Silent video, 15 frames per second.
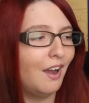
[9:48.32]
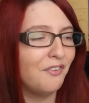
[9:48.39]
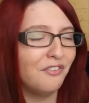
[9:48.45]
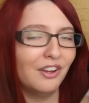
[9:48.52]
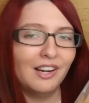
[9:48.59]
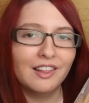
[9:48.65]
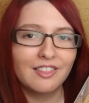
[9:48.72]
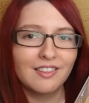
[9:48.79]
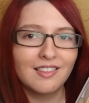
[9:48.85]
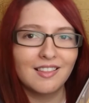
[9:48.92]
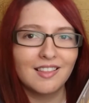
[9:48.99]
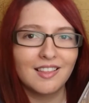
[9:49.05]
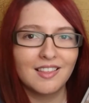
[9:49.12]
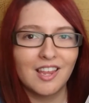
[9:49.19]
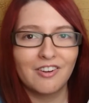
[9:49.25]
I feel like this
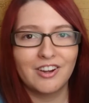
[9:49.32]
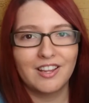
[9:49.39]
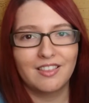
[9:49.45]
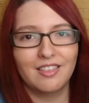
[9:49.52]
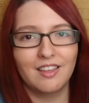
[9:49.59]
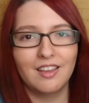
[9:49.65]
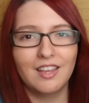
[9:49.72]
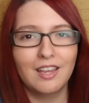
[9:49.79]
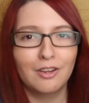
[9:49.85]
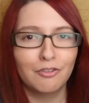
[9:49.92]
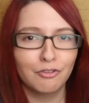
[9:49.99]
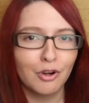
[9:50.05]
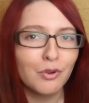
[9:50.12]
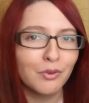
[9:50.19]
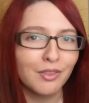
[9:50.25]
is a series that it
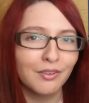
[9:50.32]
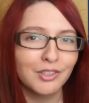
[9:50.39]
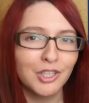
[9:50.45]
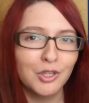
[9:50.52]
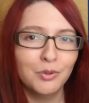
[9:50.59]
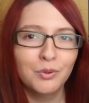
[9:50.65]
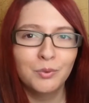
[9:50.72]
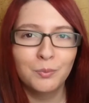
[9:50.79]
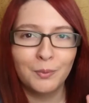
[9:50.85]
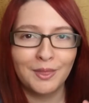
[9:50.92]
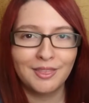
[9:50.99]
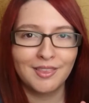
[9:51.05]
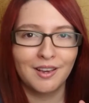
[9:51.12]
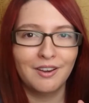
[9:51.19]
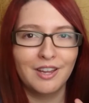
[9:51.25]
grows on you
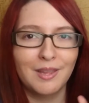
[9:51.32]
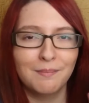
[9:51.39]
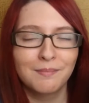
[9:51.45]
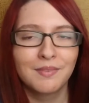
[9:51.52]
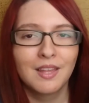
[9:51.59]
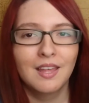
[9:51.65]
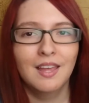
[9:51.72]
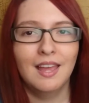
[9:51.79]
with time,